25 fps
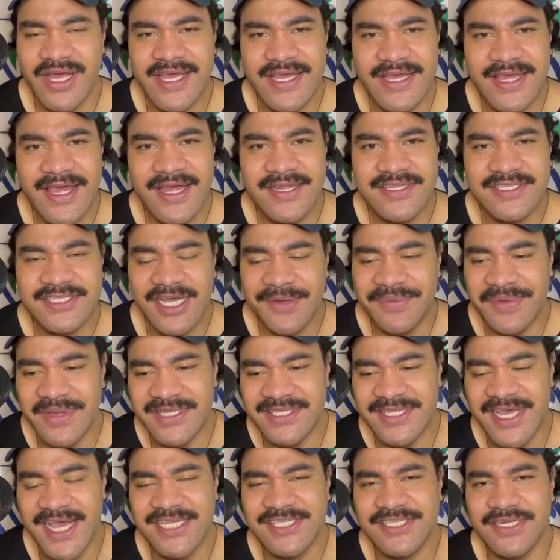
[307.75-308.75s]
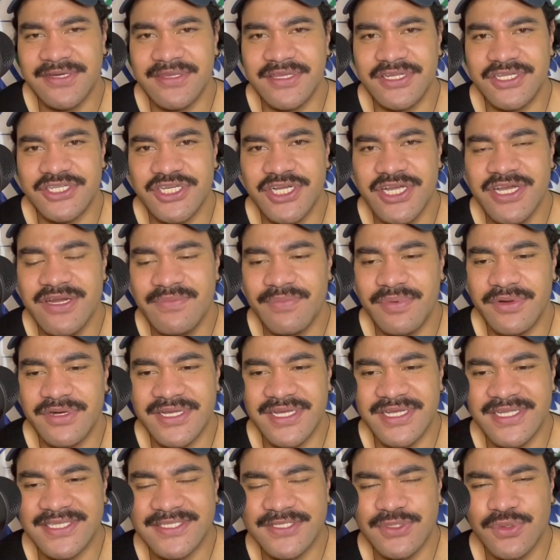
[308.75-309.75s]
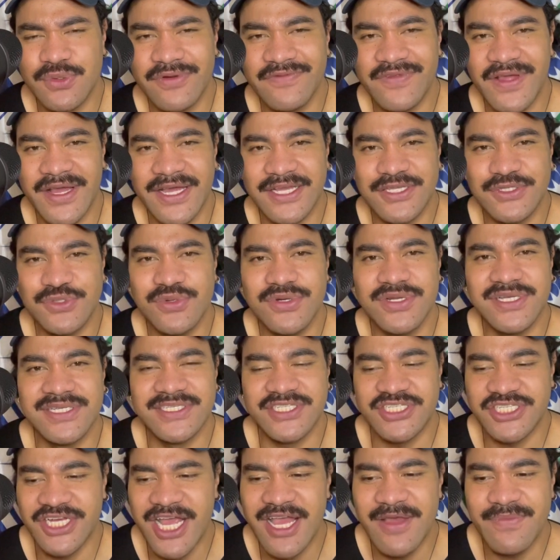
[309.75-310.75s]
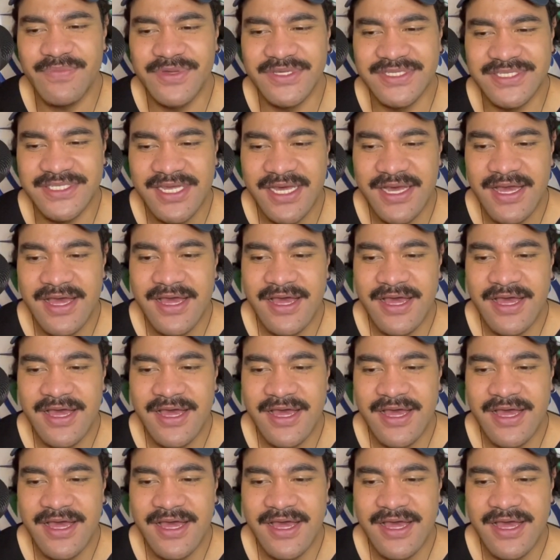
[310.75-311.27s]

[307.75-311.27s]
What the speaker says: He gets up, he takes it on the chin, but it's sort of like as soon as Chambers